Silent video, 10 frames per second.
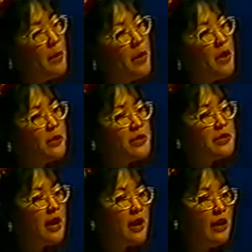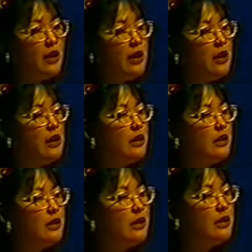And my mother would say,
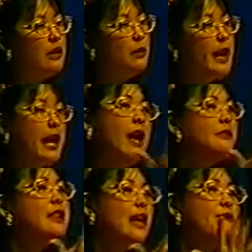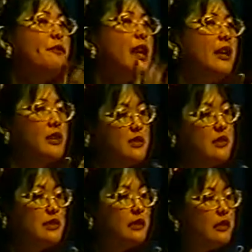"But I have 10 fingers.